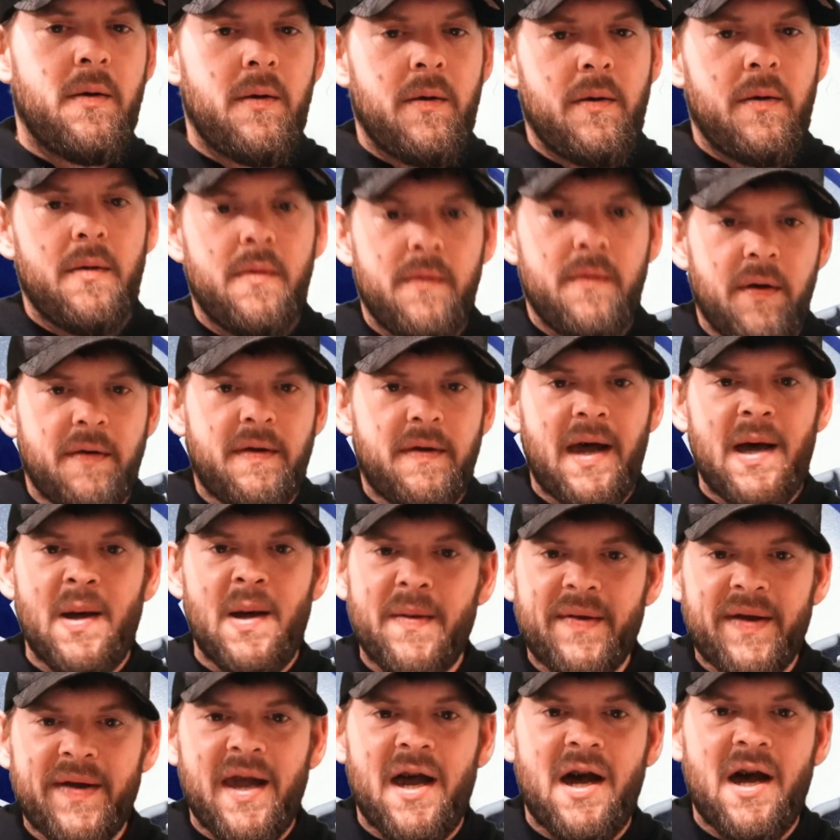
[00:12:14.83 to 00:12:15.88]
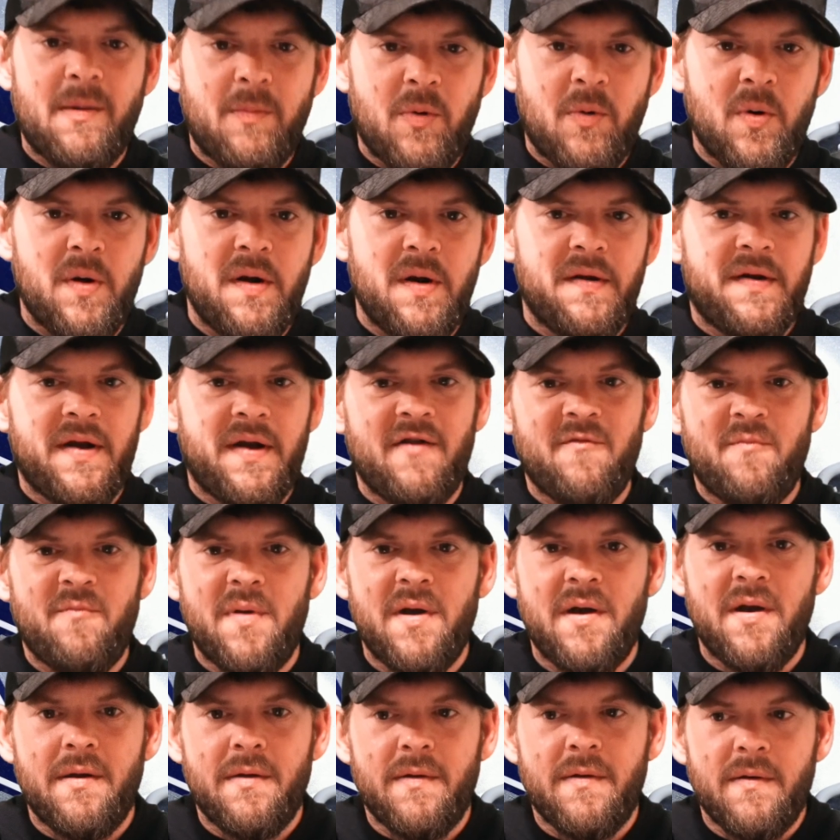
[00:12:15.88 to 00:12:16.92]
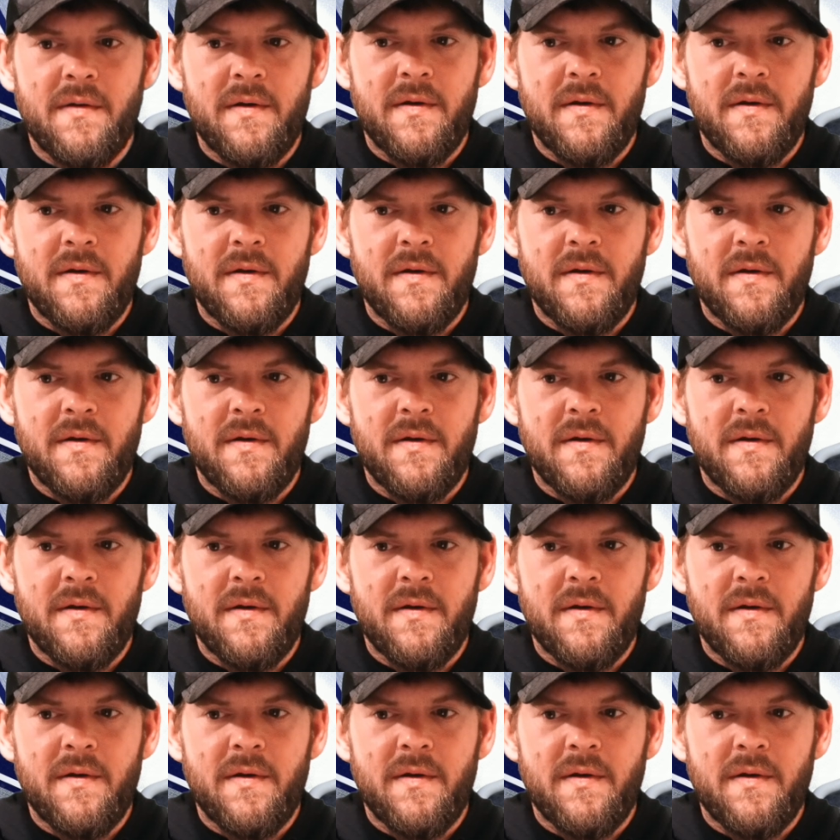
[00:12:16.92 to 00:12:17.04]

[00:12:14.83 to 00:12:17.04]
The Dallas Cowboys have been,